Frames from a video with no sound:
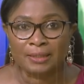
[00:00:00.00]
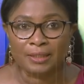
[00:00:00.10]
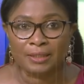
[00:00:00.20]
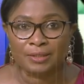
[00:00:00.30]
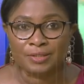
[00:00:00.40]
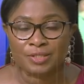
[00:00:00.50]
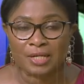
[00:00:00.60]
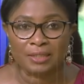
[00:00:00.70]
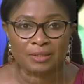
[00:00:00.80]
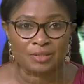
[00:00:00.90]
ears,
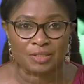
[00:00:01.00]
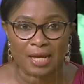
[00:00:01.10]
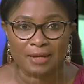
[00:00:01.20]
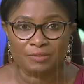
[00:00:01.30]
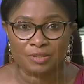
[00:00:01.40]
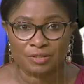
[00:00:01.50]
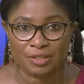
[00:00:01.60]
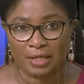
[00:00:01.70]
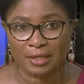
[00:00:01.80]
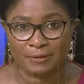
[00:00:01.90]
anus, and the
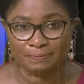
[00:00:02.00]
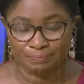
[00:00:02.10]
skin.